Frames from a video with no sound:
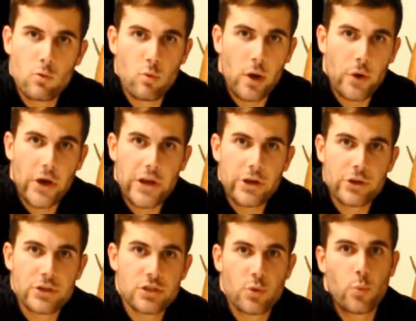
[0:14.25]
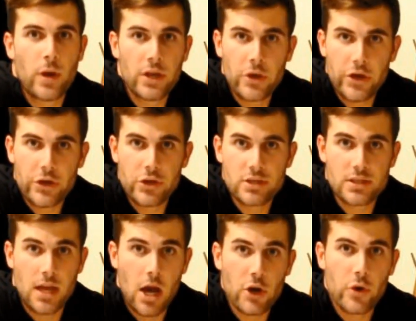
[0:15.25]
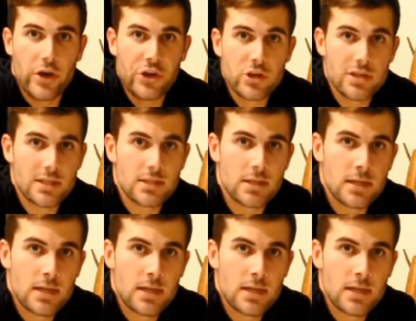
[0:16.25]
What do I use, when do I use, and how do I use it?